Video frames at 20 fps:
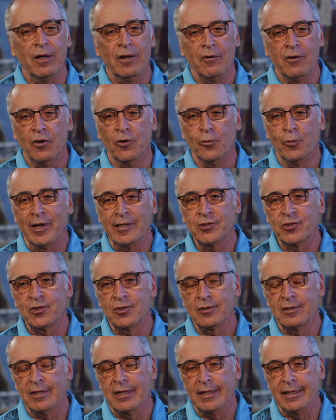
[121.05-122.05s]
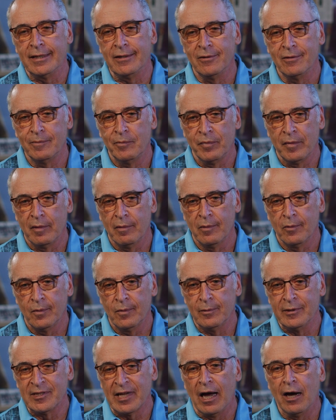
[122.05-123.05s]
You know, Russ uh,
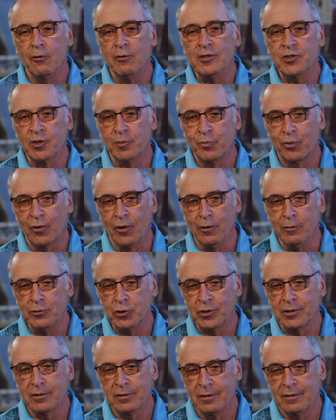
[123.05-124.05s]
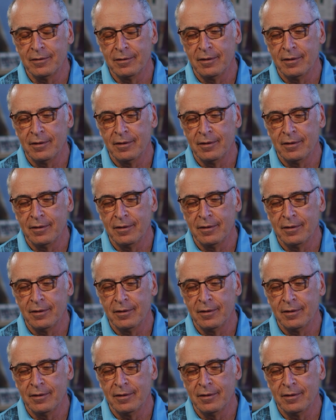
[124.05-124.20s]
was always approached,